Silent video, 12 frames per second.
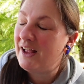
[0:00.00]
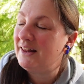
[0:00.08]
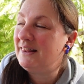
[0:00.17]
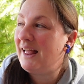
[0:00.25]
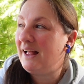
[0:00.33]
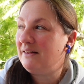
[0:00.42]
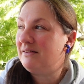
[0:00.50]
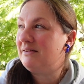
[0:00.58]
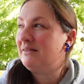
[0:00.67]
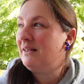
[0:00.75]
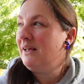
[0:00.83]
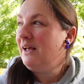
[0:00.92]
and
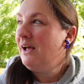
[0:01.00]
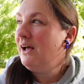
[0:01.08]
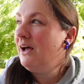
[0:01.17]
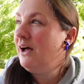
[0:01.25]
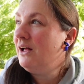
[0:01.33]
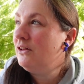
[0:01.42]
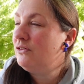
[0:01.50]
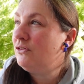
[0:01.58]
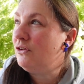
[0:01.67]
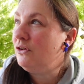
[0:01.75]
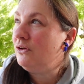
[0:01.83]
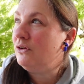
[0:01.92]
that's
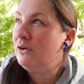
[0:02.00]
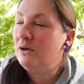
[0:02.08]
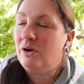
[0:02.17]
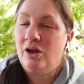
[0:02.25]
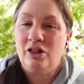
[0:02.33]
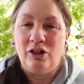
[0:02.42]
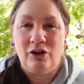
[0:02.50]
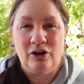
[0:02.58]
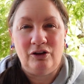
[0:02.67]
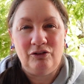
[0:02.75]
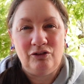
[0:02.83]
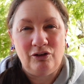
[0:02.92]
to
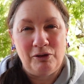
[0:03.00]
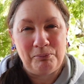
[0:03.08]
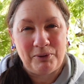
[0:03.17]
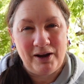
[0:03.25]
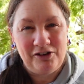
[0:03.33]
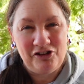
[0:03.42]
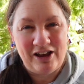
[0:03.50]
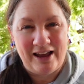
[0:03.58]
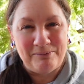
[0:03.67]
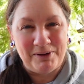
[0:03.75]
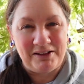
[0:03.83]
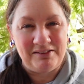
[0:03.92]
learn to
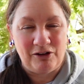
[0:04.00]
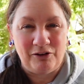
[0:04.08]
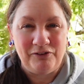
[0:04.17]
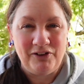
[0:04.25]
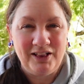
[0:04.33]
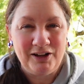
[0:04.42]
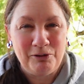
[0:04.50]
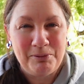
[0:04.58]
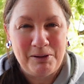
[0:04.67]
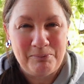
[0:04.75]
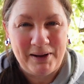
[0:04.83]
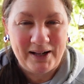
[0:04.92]
appreciate myself a little
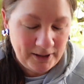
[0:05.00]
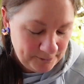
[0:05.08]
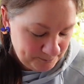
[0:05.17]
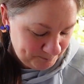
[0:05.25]
bit better.